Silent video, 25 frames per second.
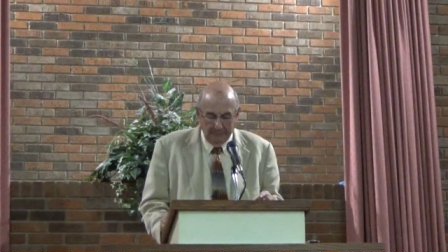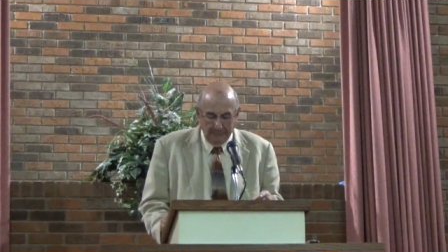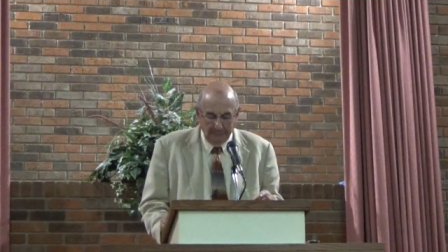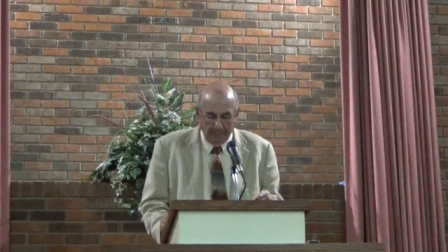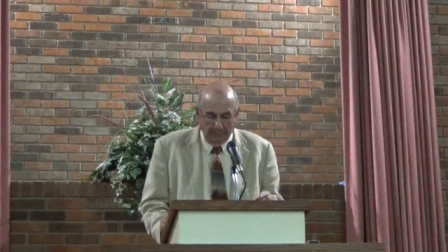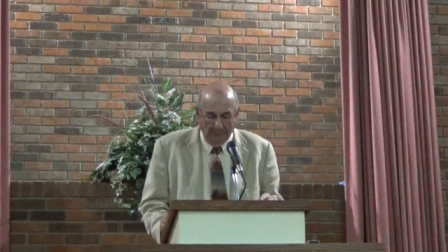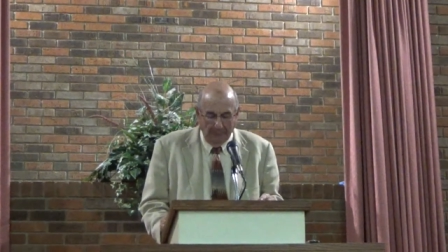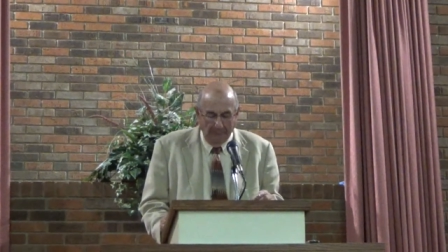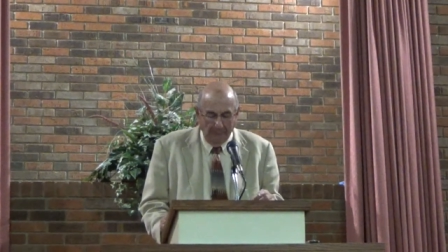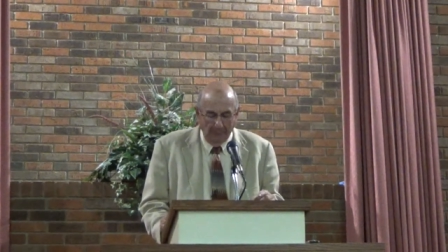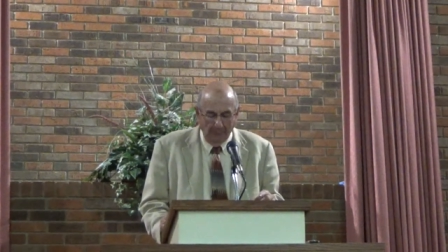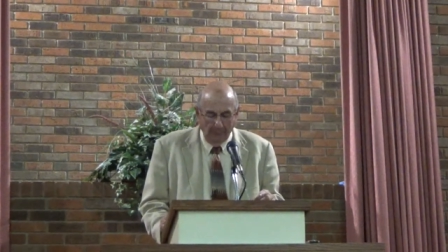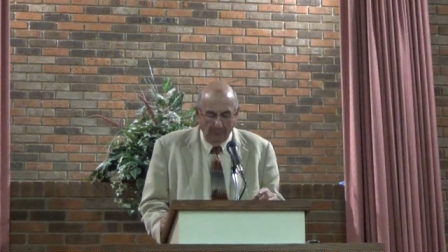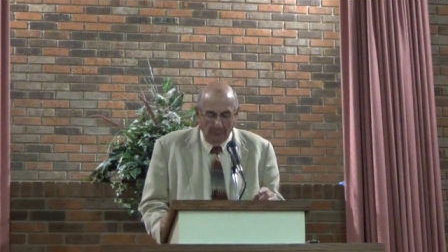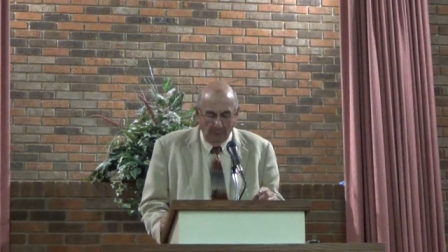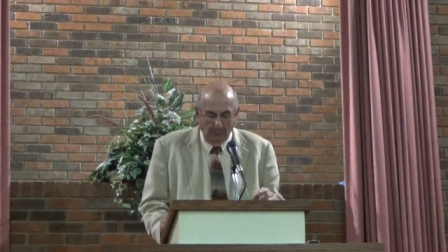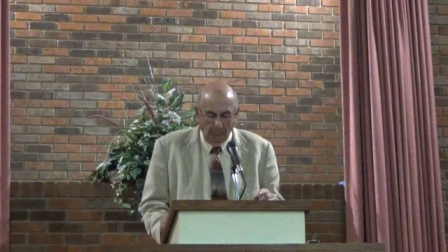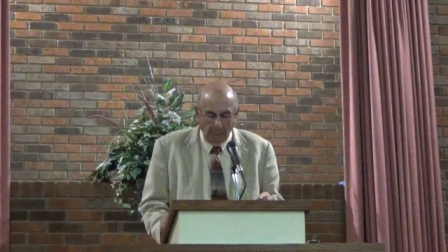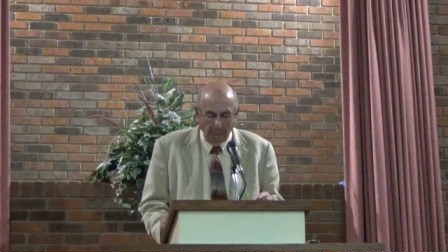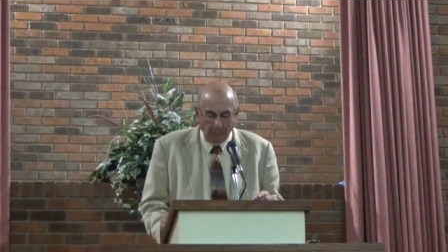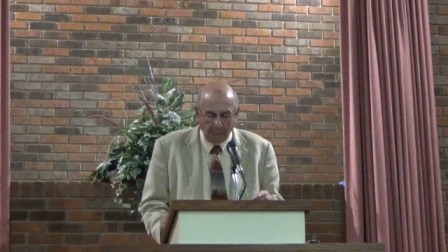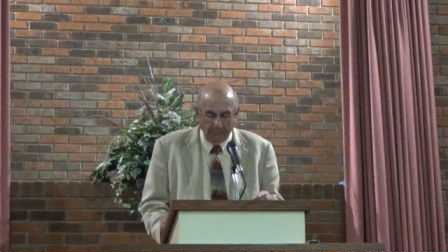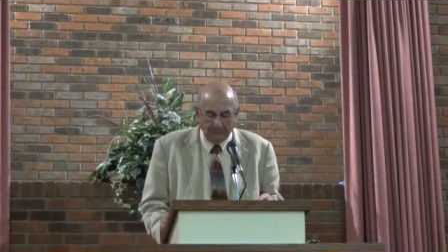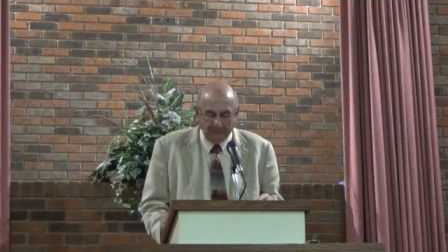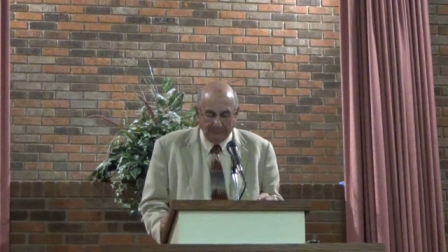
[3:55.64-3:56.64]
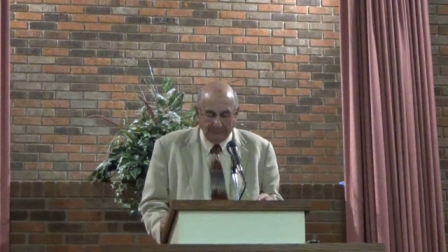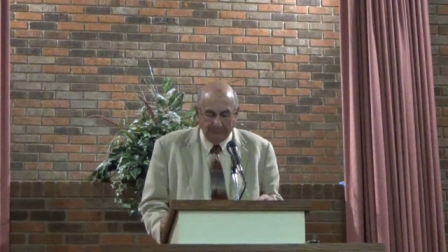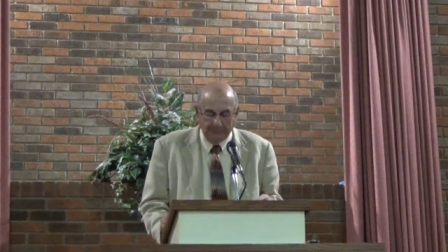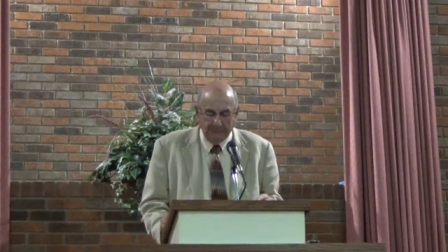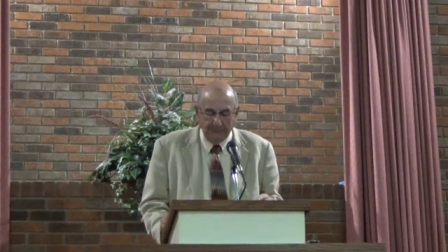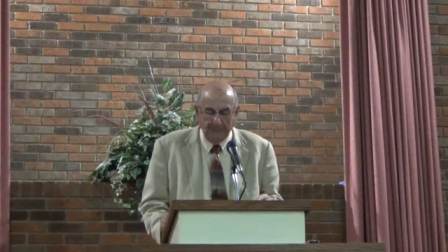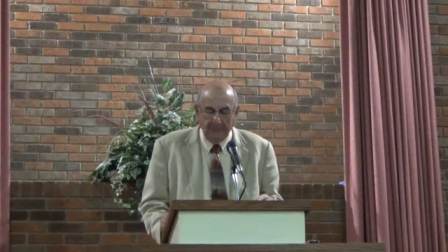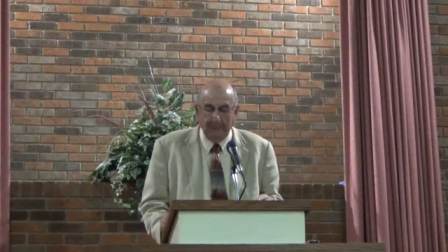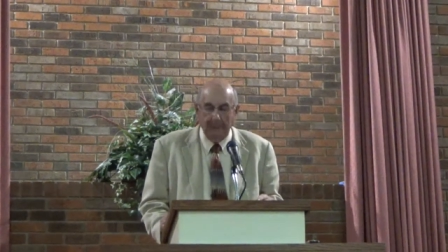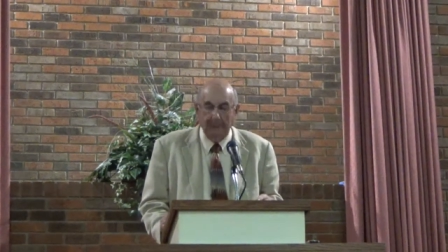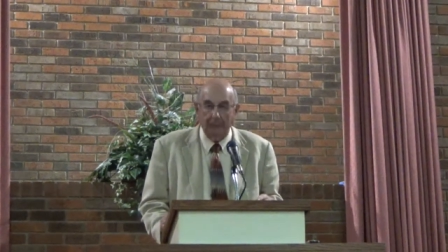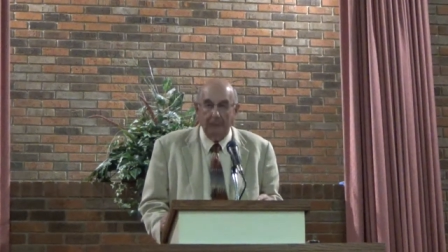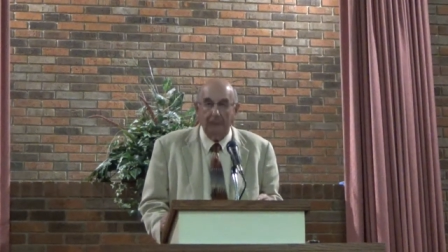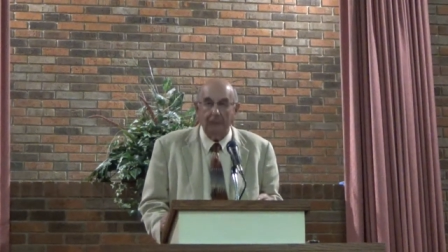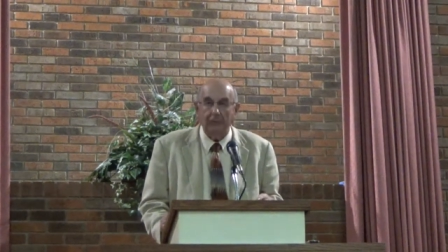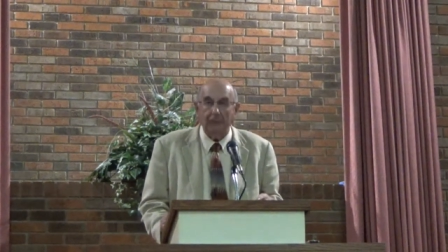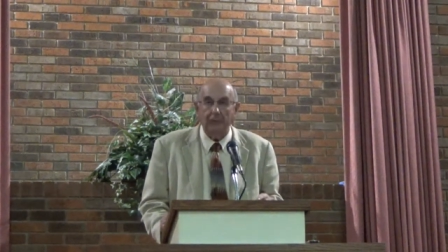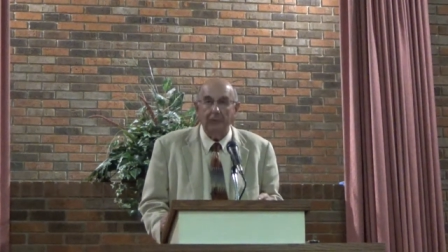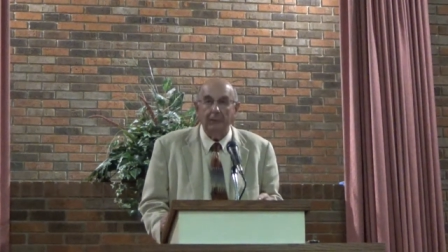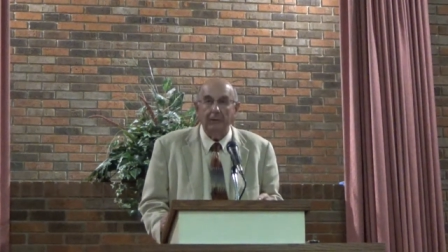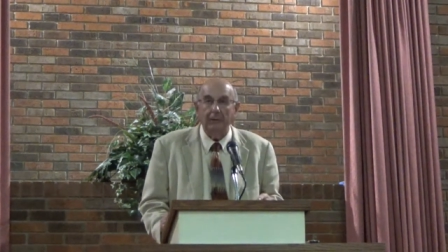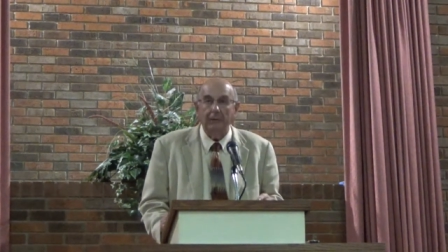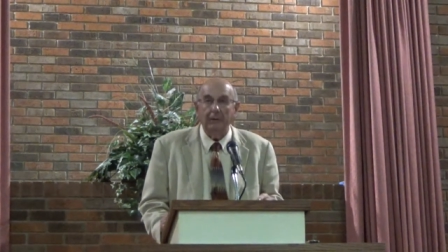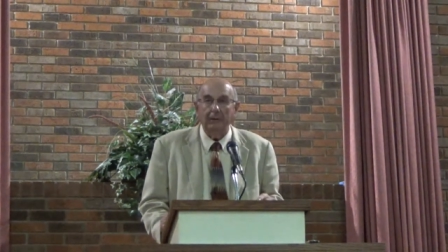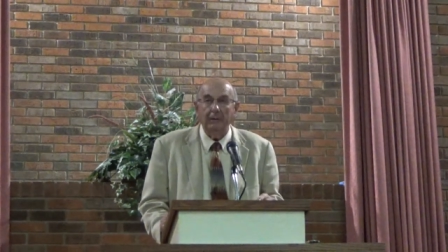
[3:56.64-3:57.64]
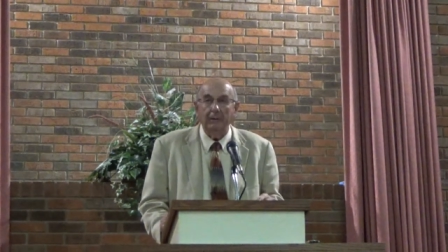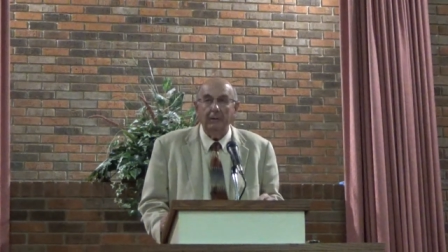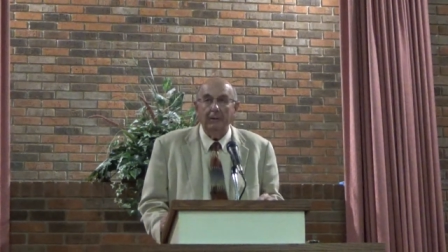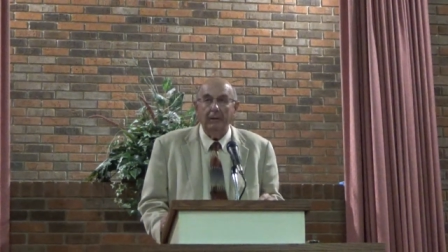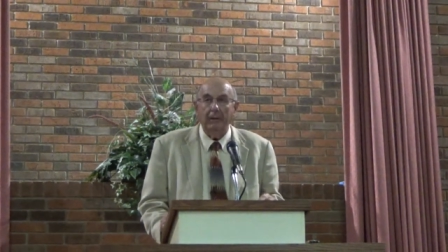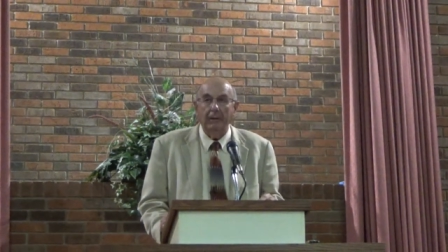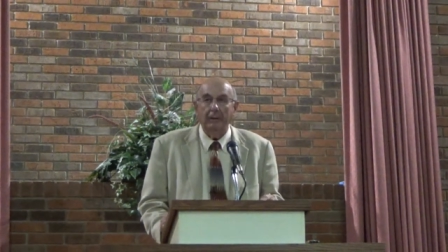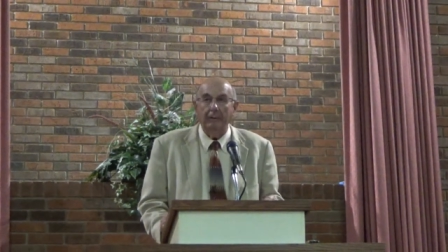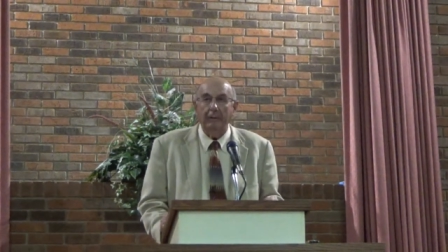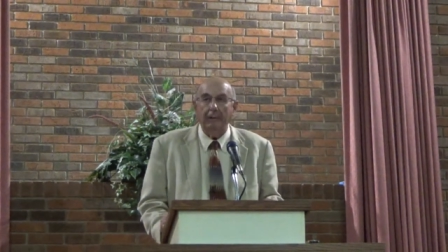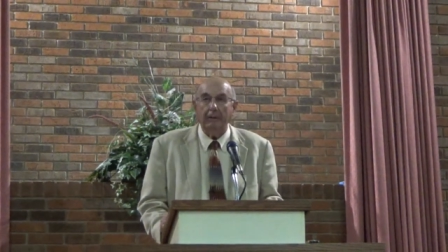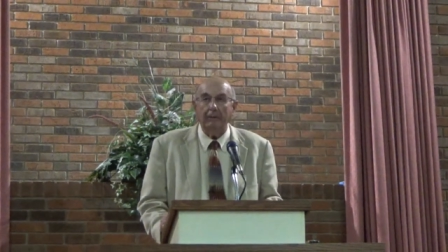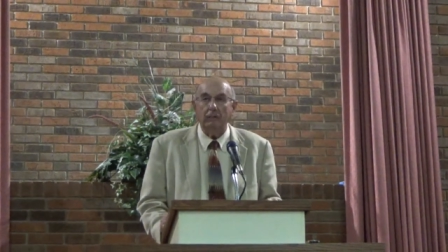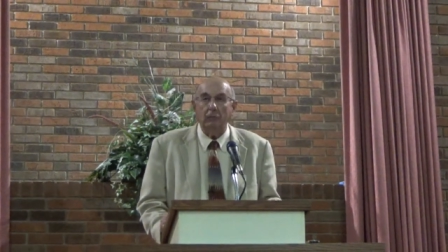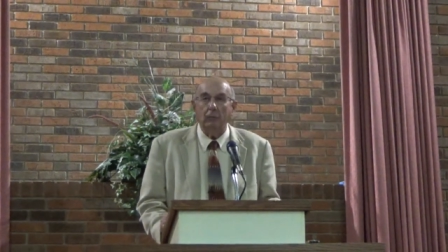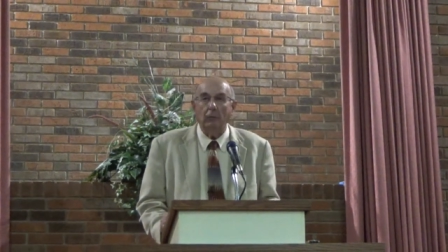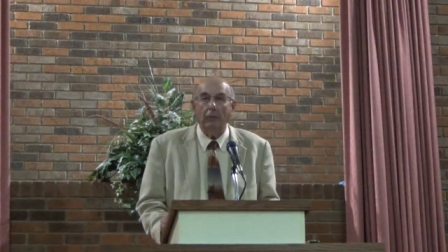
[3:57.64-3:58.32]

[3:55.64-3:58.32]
Power over sins. And that's